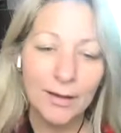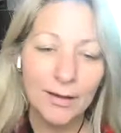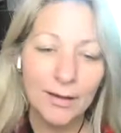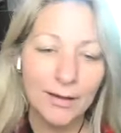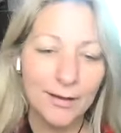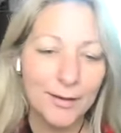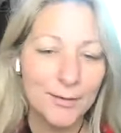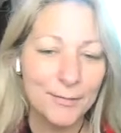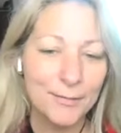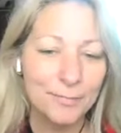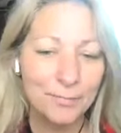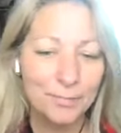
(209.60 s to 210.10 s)

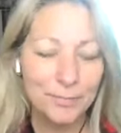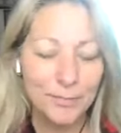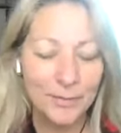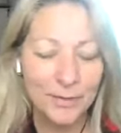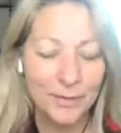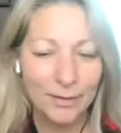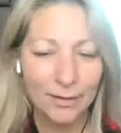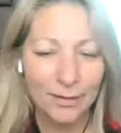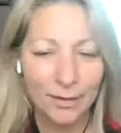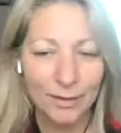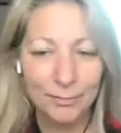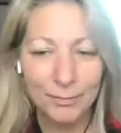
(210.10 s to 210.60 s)

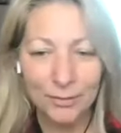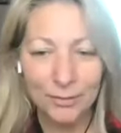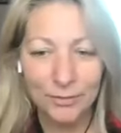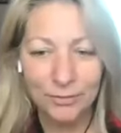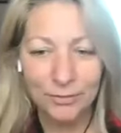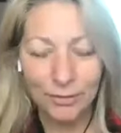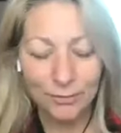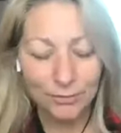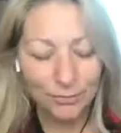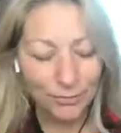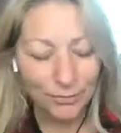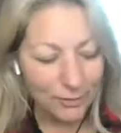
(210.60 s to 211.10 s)
I
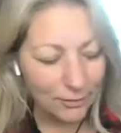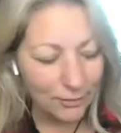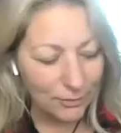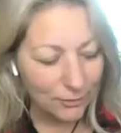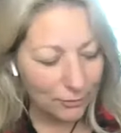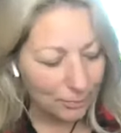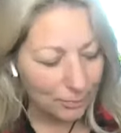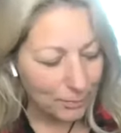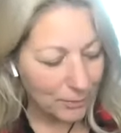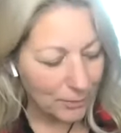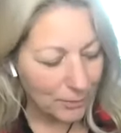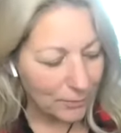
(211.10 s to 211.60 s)
myself had an
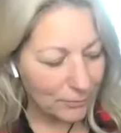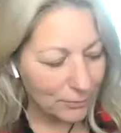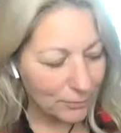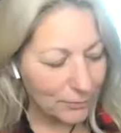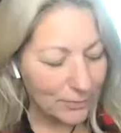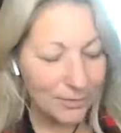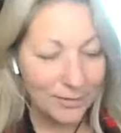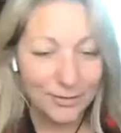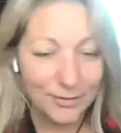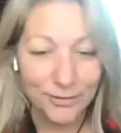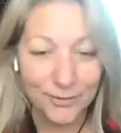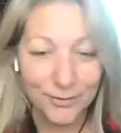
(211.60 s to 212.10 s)
experience
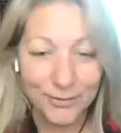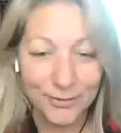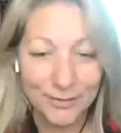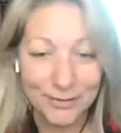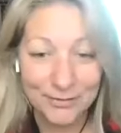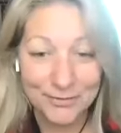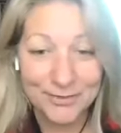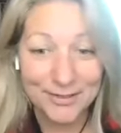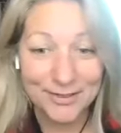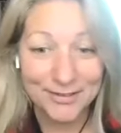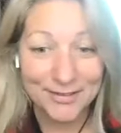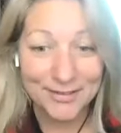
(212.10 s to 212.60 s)
with it earlier
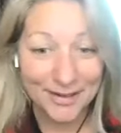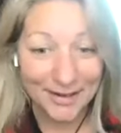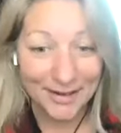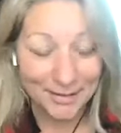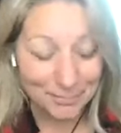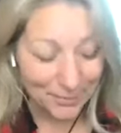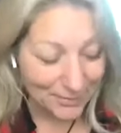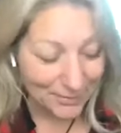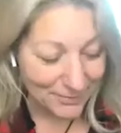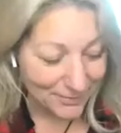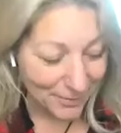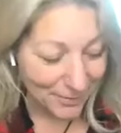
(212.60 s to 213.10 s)
today
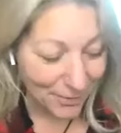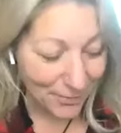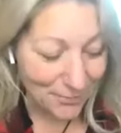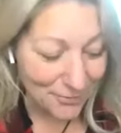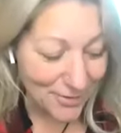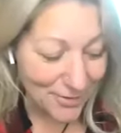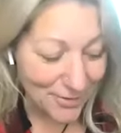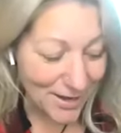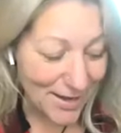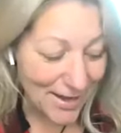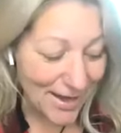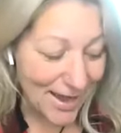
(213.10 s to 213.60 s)
myself,
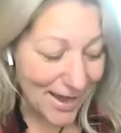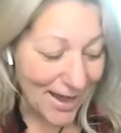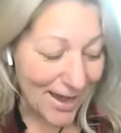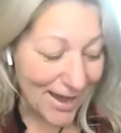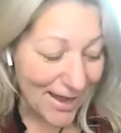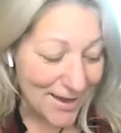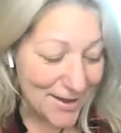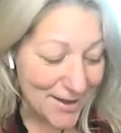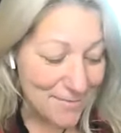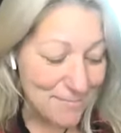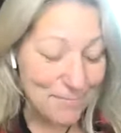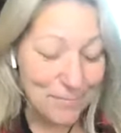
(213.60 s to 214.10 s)

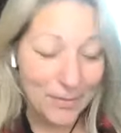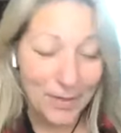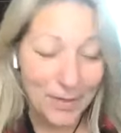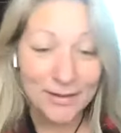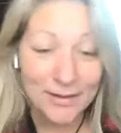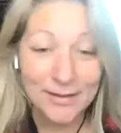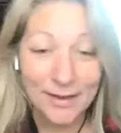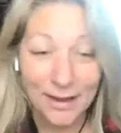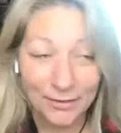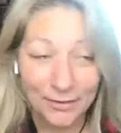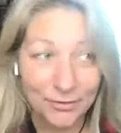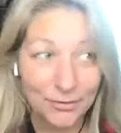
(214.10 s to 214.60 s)

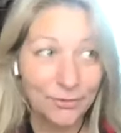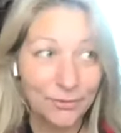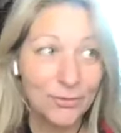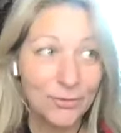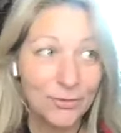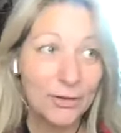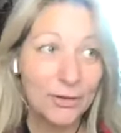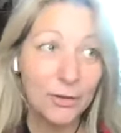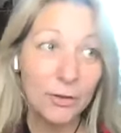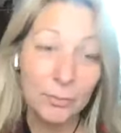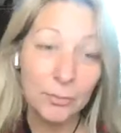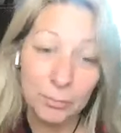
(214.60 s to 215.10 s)
not
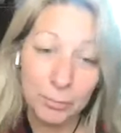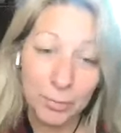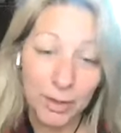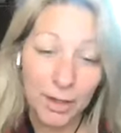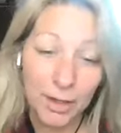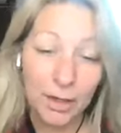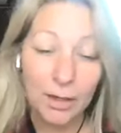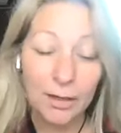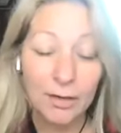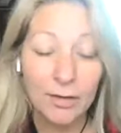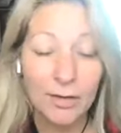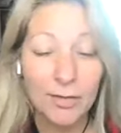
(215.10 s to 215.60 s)
severe, but
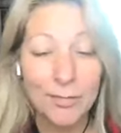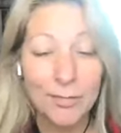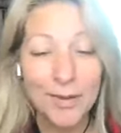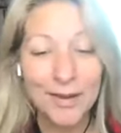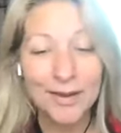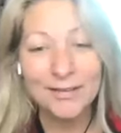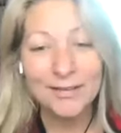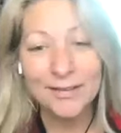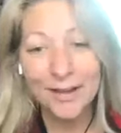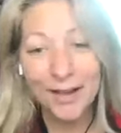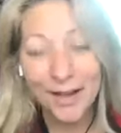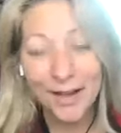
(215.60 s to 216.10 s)
a little
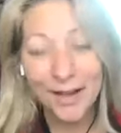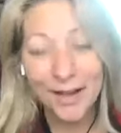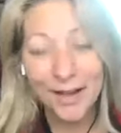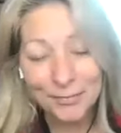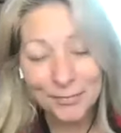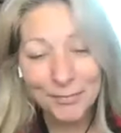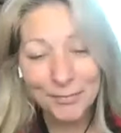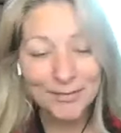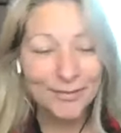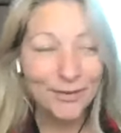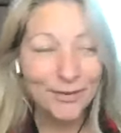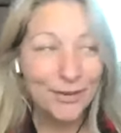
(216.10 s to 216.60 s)
bit,
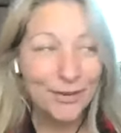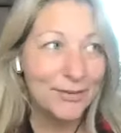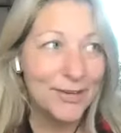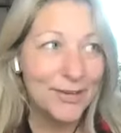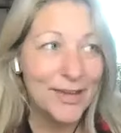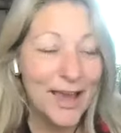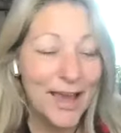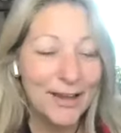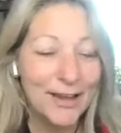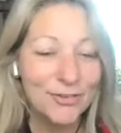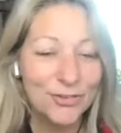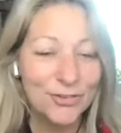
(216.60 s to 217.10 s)
caught myself in
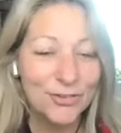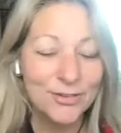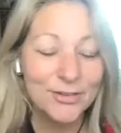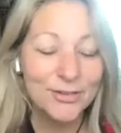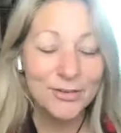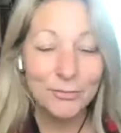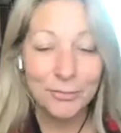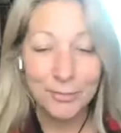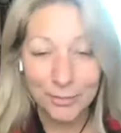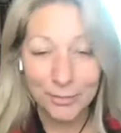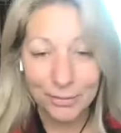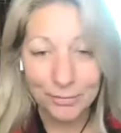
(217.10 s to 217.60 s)
the
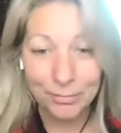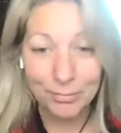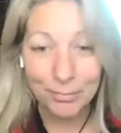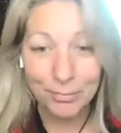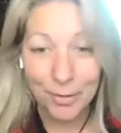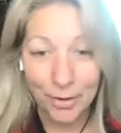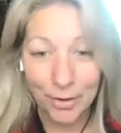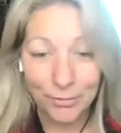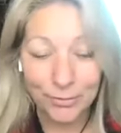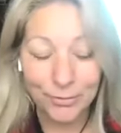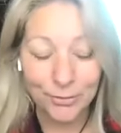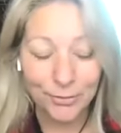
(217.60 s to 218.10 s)
action
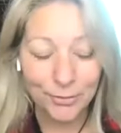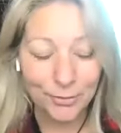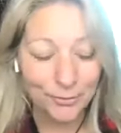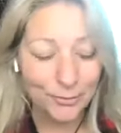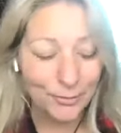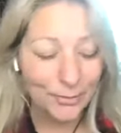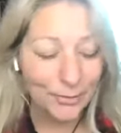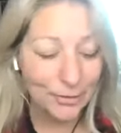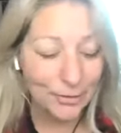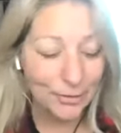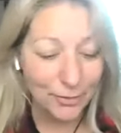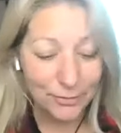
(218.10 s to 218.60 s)

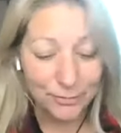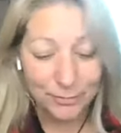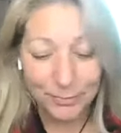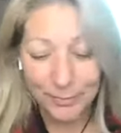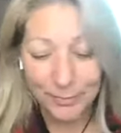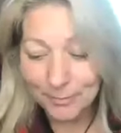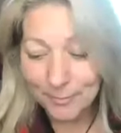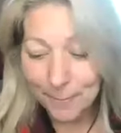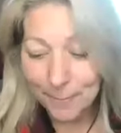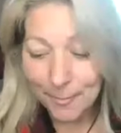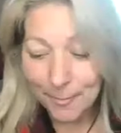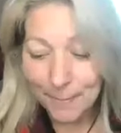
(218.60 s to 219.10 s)
with
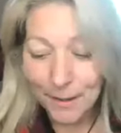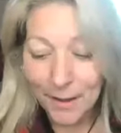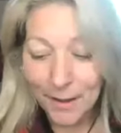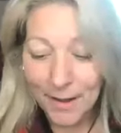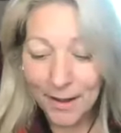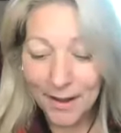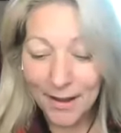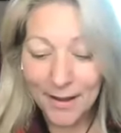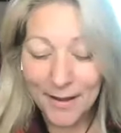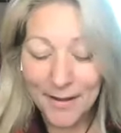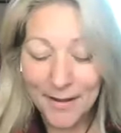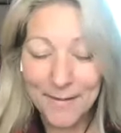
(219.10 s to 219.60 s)
husband.
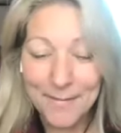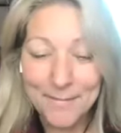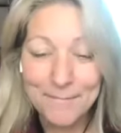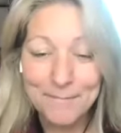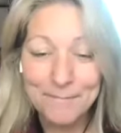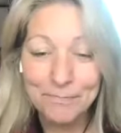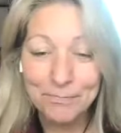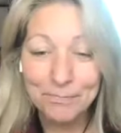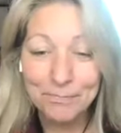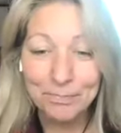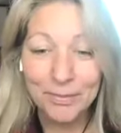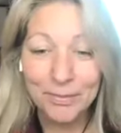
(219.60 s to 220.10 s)

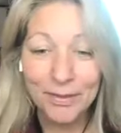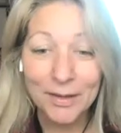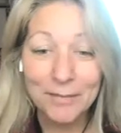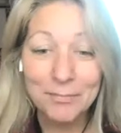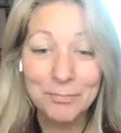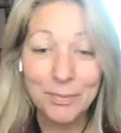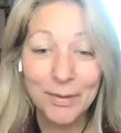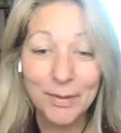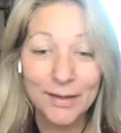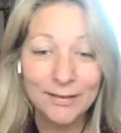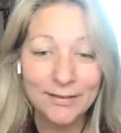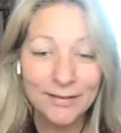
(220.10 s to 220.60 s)

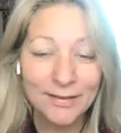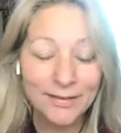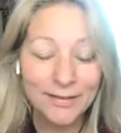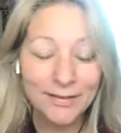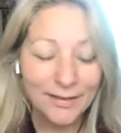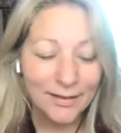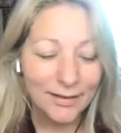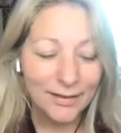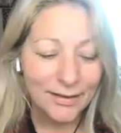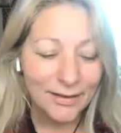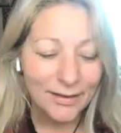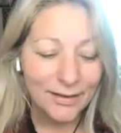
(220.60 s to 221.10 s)
But
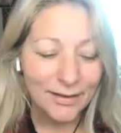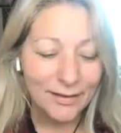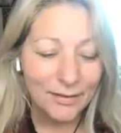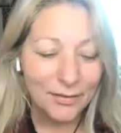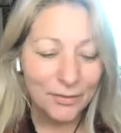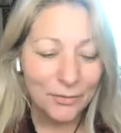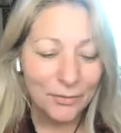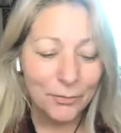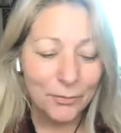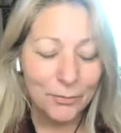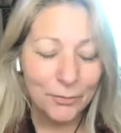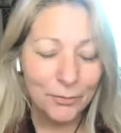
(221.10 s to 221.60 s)

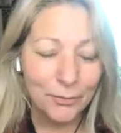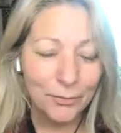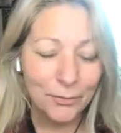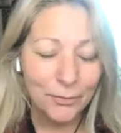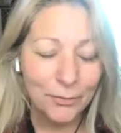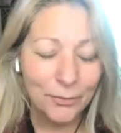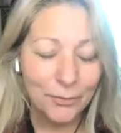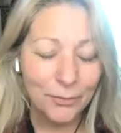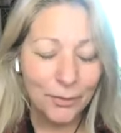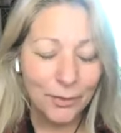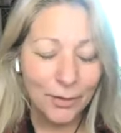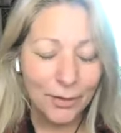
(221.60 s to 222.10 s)

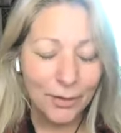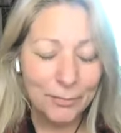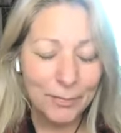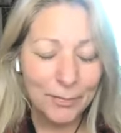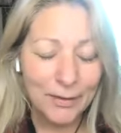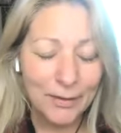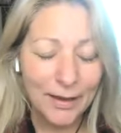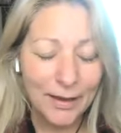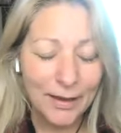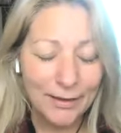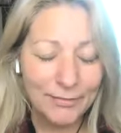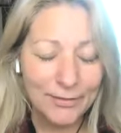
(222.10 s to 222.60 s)
I've
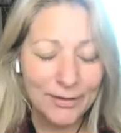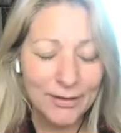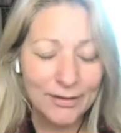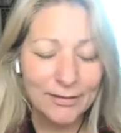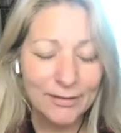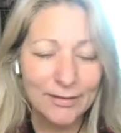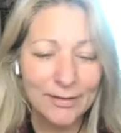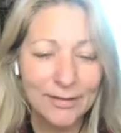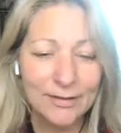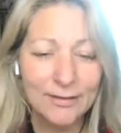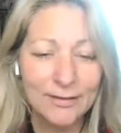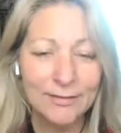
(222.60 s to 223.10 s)
been having
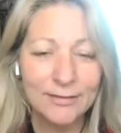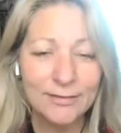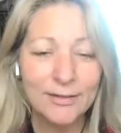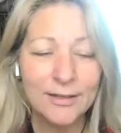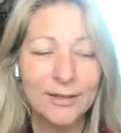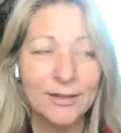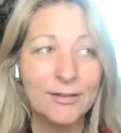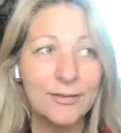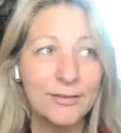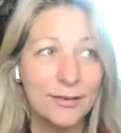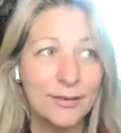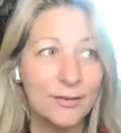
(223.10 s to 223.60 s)
these
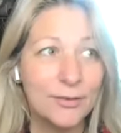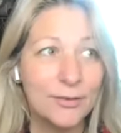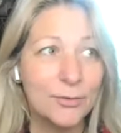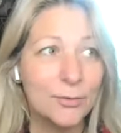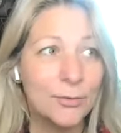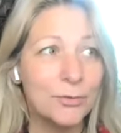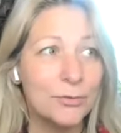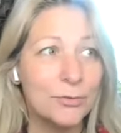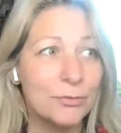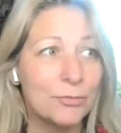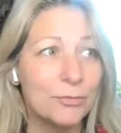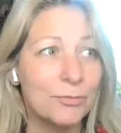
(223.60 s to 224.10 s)

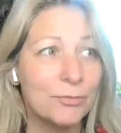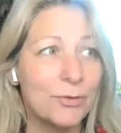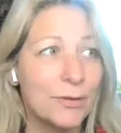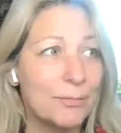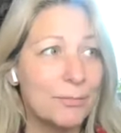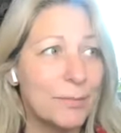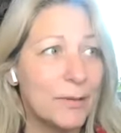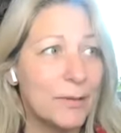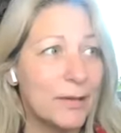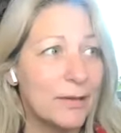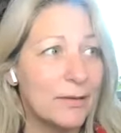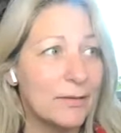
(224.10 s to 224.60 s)
continual
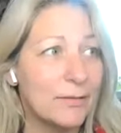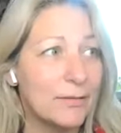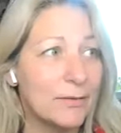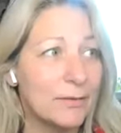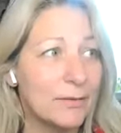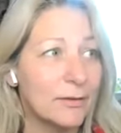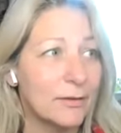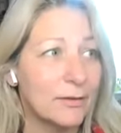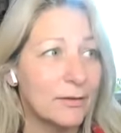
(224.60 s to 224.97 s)
repeat